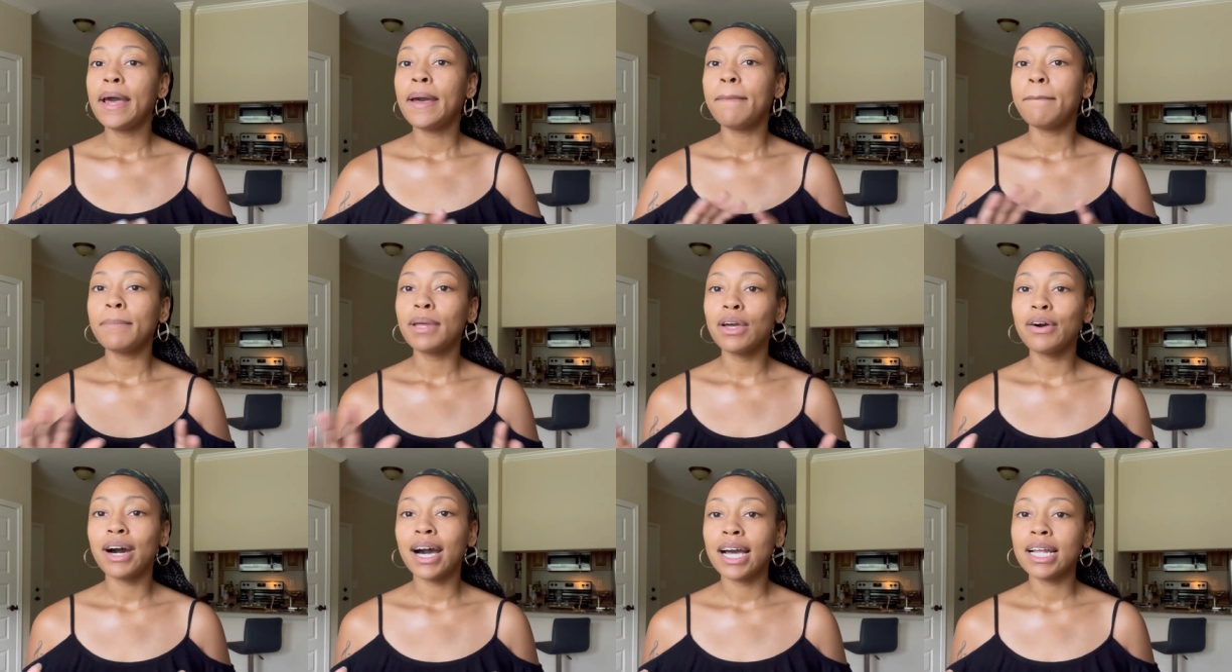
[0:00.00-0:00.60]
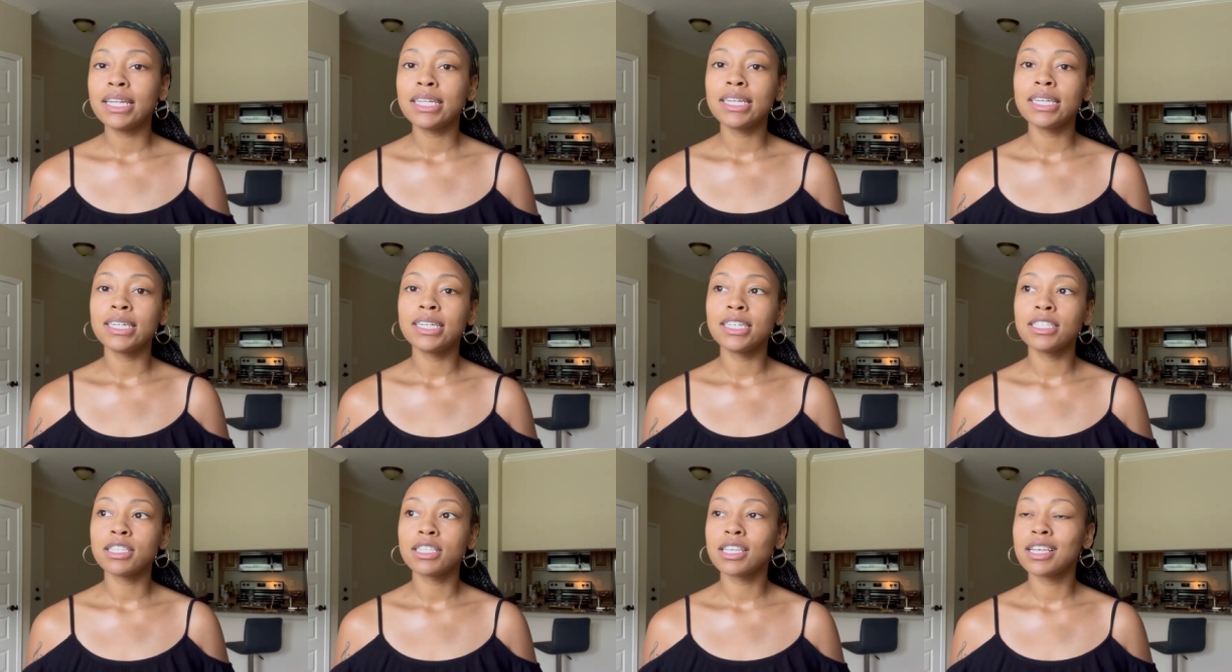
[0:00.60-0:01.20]
meal
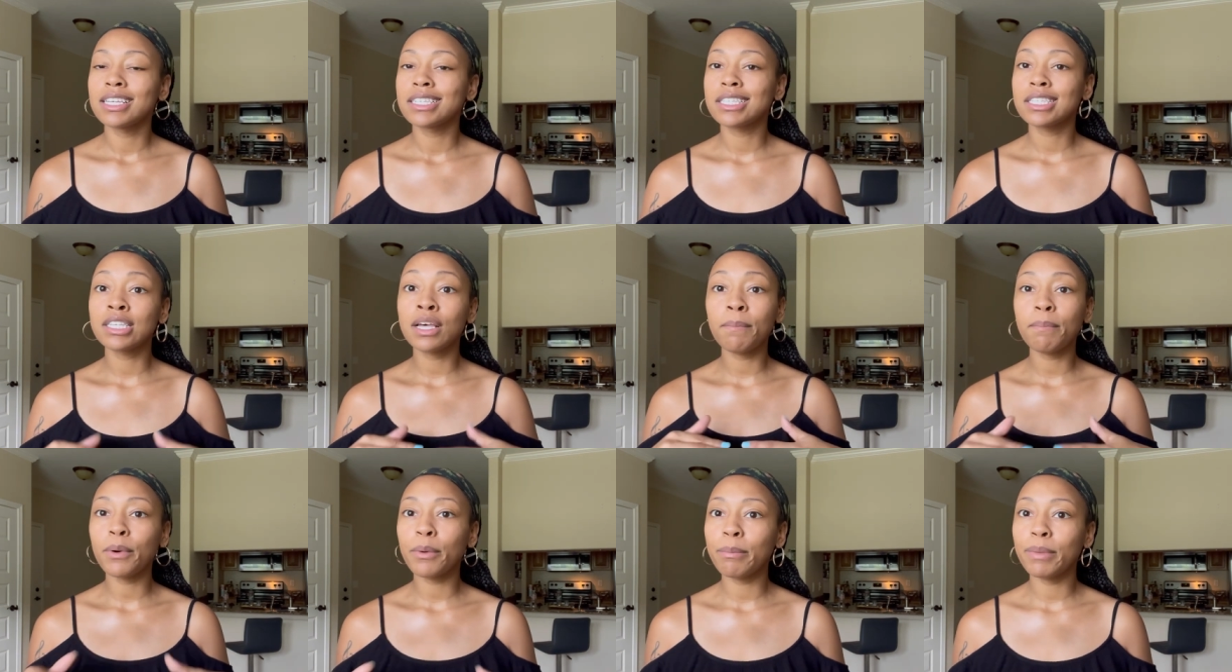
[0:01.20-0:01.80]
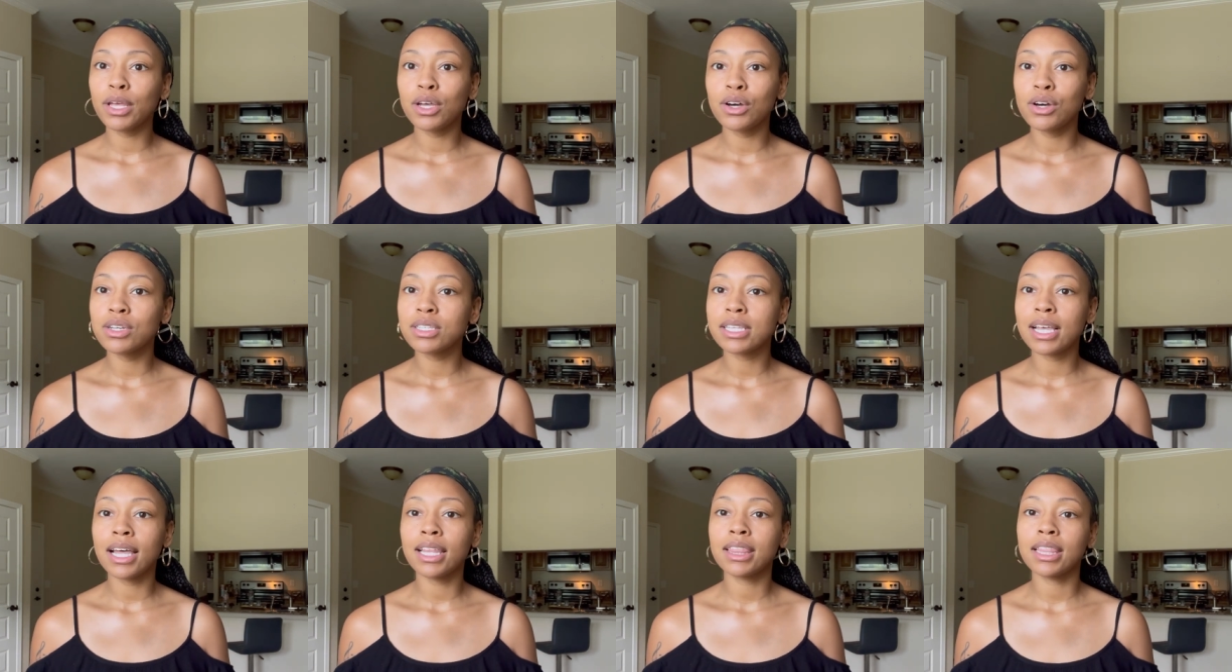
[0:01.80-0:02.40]
ideas, simple
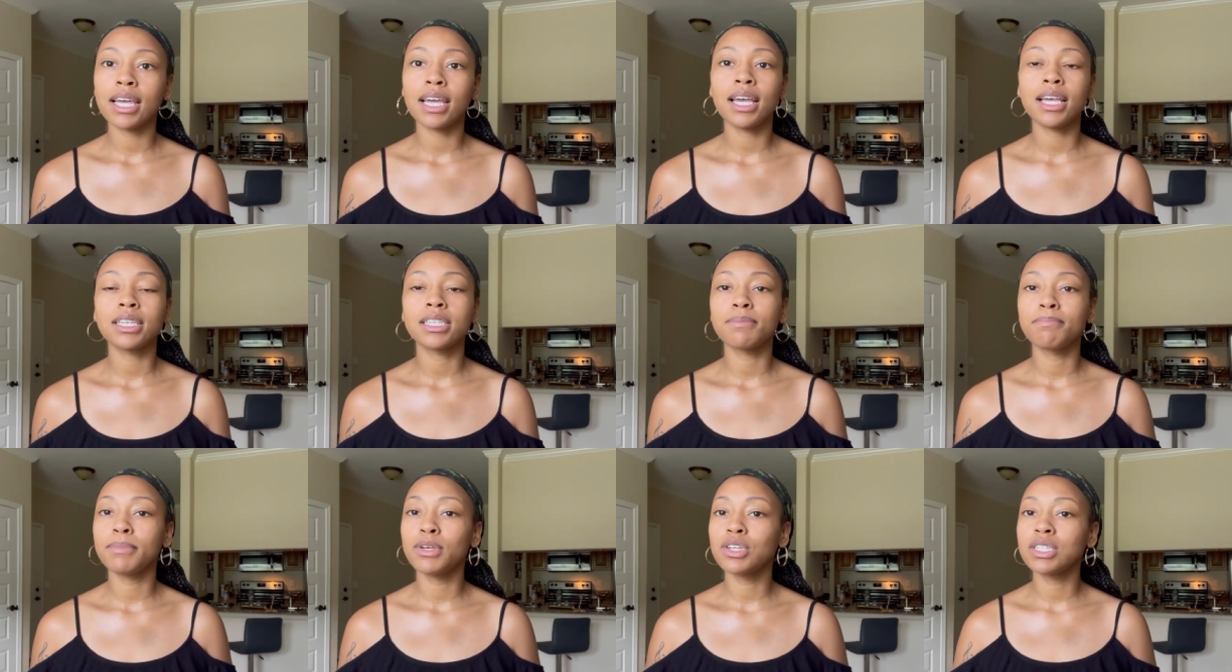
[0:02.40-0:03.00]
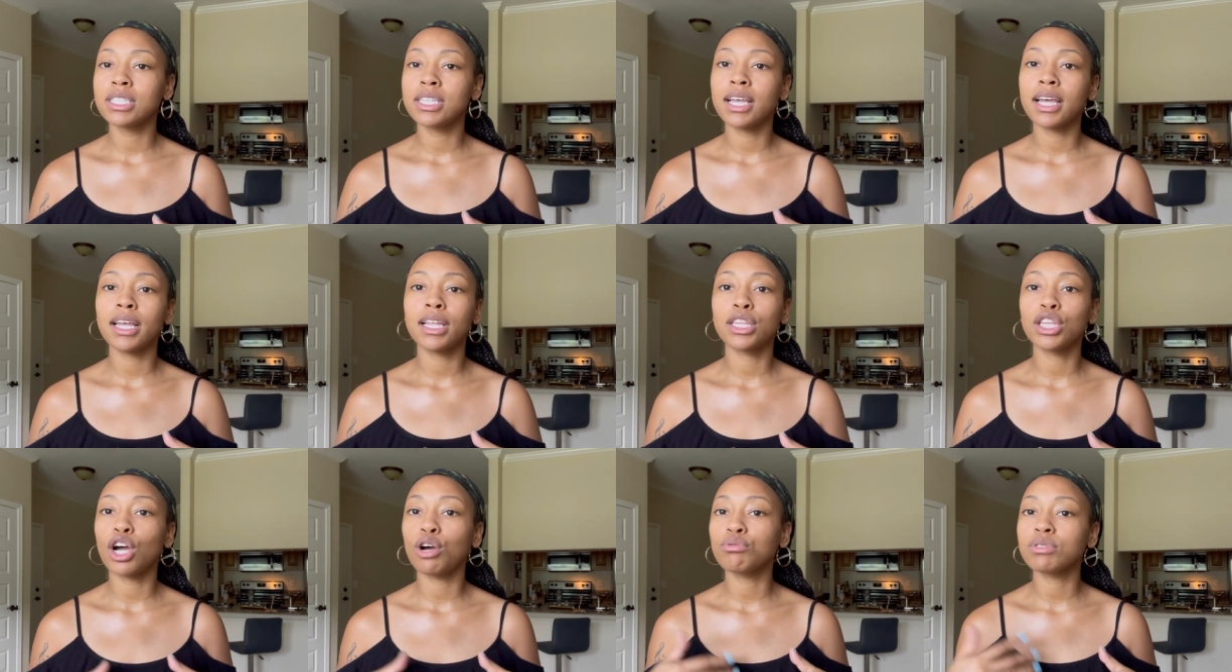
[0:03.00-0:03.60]
meals at that, meals
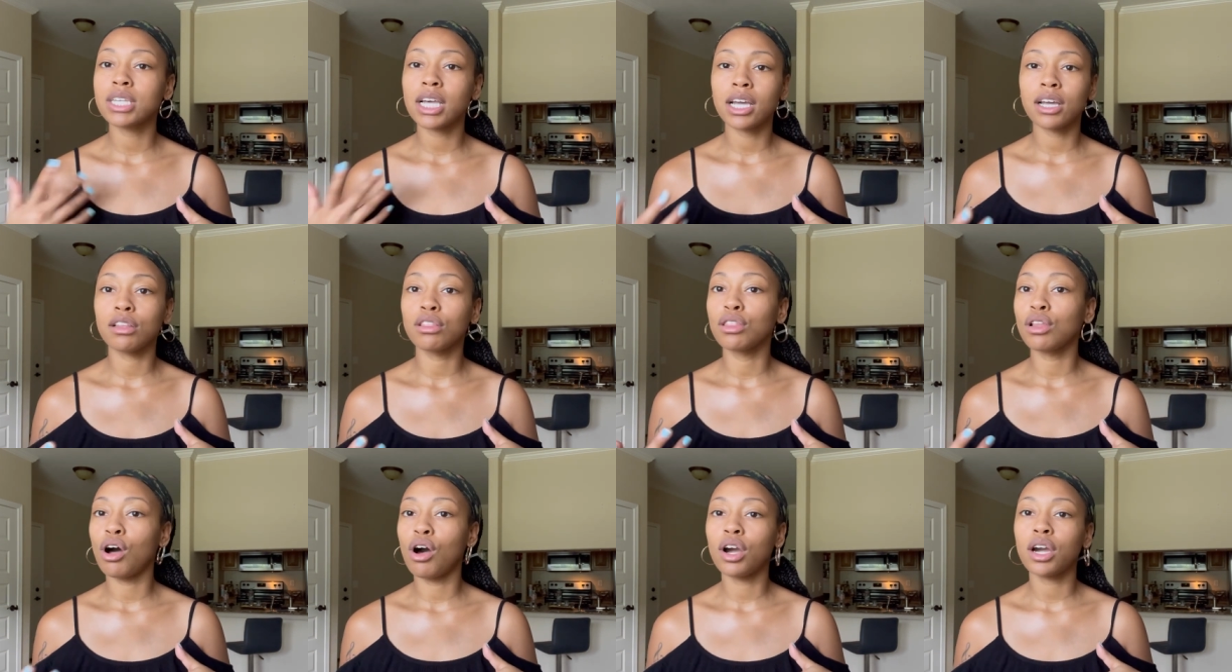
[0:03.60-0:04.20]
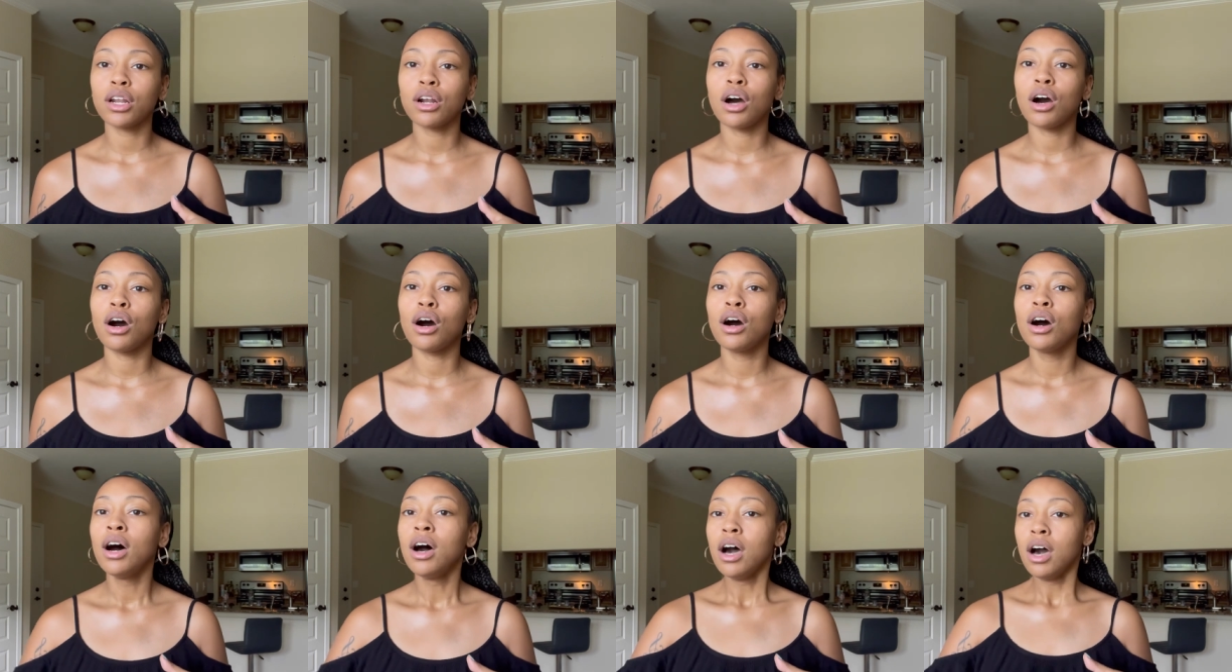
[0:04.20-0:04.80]
that don't take long at all.